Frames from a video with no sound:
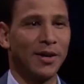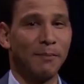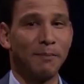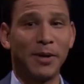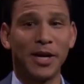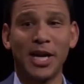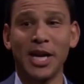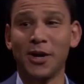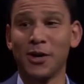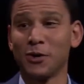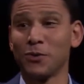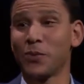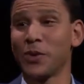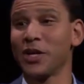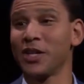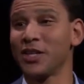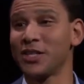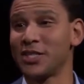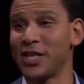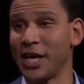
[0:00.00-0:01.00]
But here in
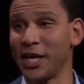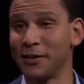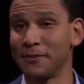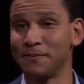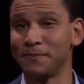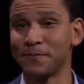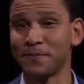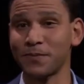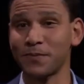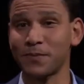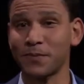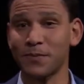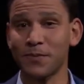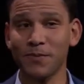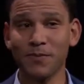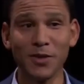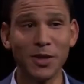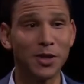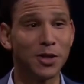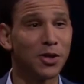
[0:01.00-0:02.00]
real estate,
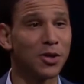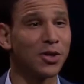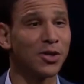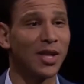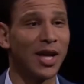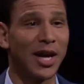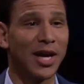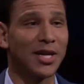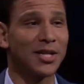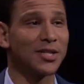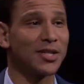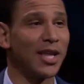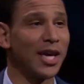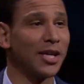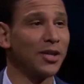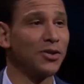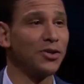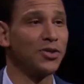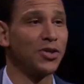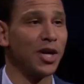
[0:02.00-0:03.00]
your clients
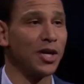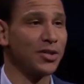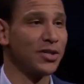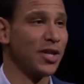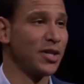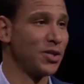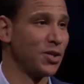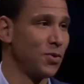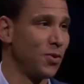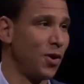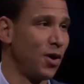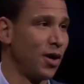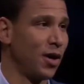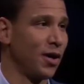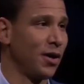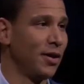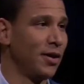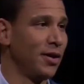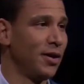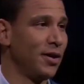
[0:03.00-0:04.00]
like you just as you
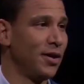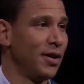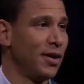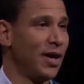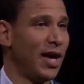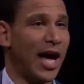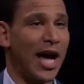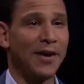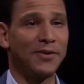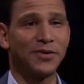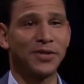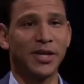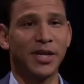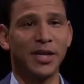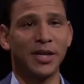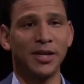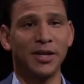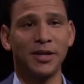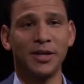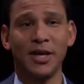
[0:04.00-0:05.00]
are. I've
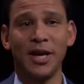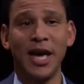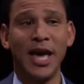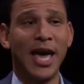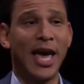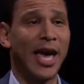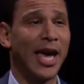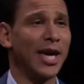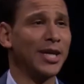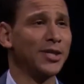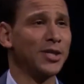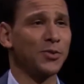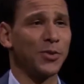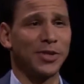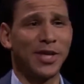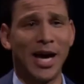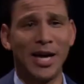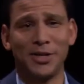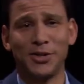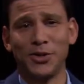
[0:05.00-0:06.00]
seen agents
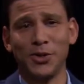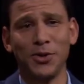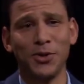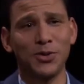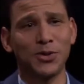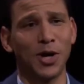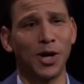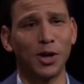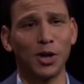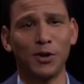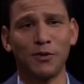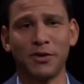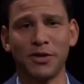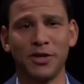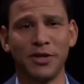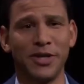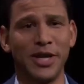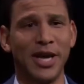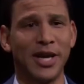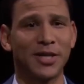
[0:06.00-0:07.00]
with tattoos all over
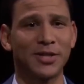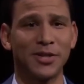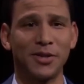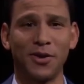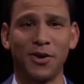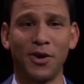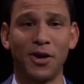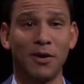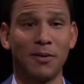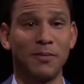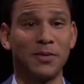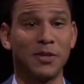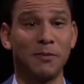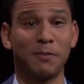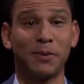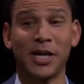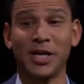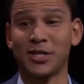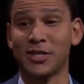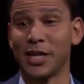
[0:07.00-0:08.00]
their necks and arms in
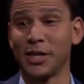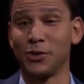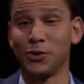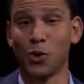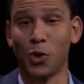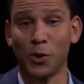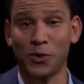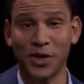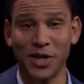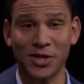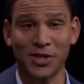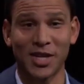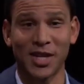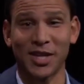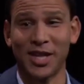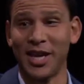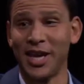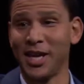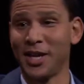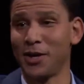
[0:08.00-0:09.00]
places like Northeast
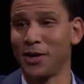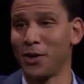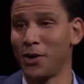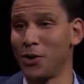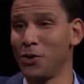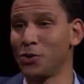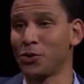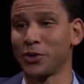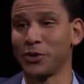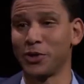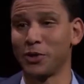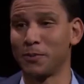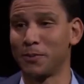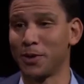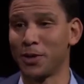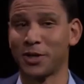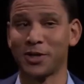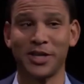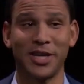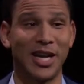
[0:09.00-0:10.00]
LA, Oakland, or
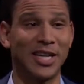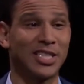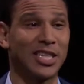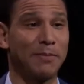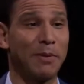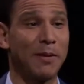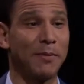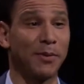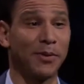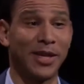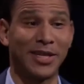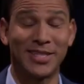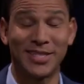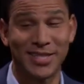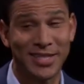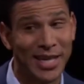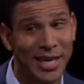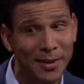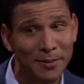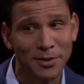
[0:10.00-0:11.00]
Berkeley, and I see people that
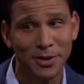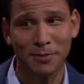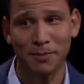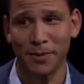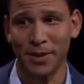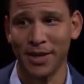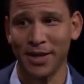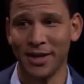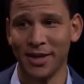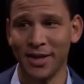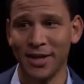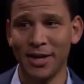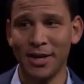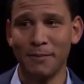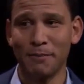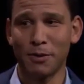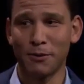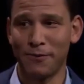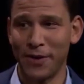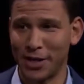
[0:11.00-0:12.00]
seem to be
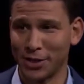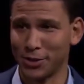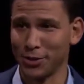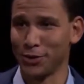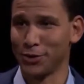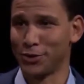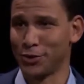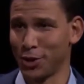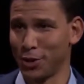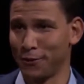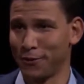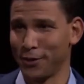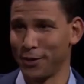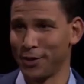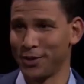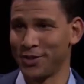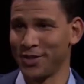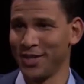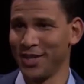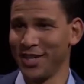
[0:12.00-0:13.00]
professional
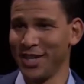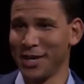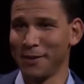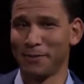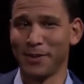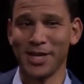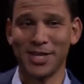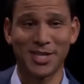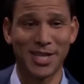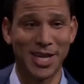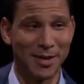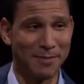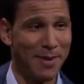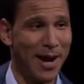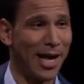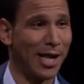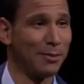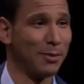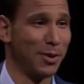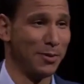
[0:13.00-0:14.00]
surfers in places like
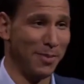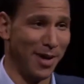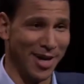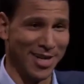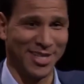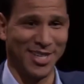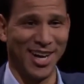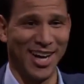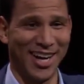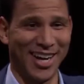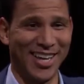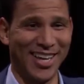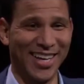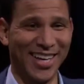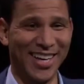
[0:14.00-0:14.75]
Malibu and Montauk.